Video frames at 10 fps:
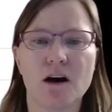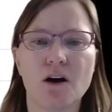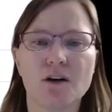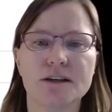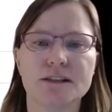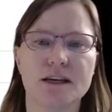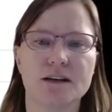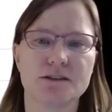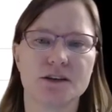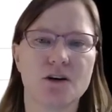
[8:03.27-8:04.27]
Our
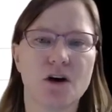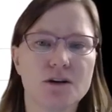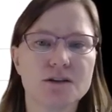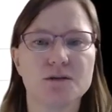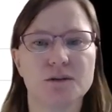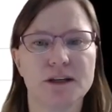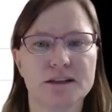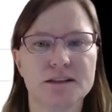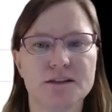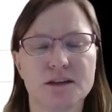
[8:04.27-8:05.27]
containers are also
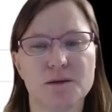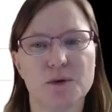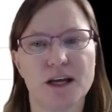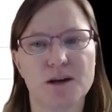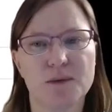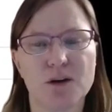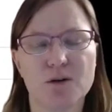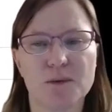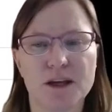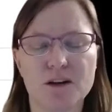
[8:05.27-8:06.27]
linked to the Planet
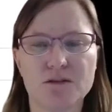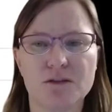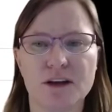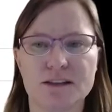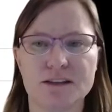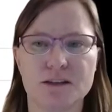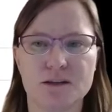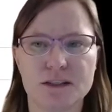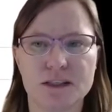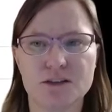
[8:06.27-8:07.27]
Microbe interface
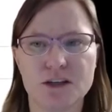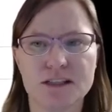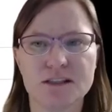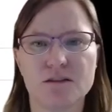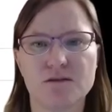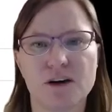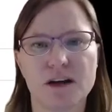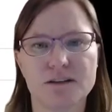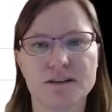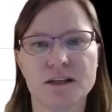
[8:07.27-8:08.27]
using JSON
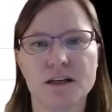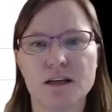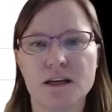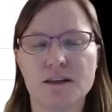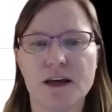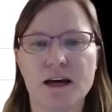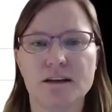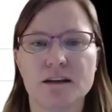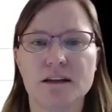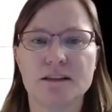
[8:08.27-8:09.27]
files that
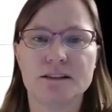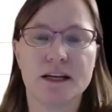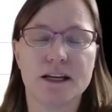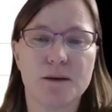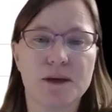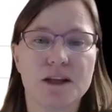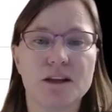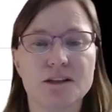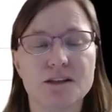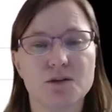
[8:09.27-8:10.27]

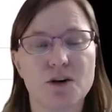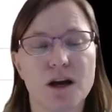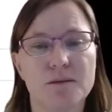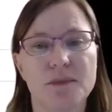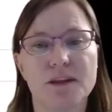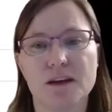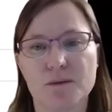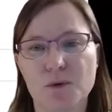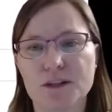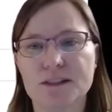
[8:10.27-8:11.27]
dynamically describe the
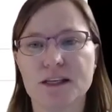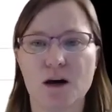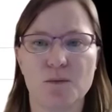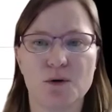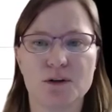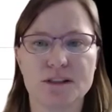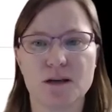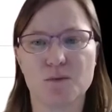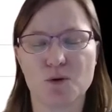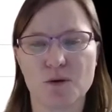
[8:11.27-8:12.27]
inputs, outputs,
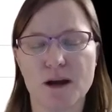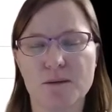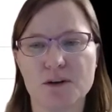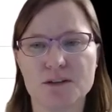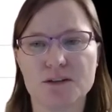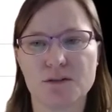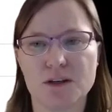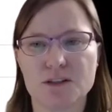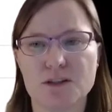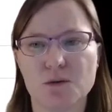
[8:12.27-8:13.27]
and parameters for
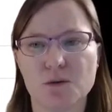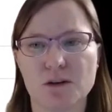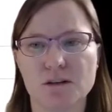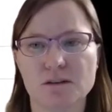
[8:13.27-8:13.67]
each tool.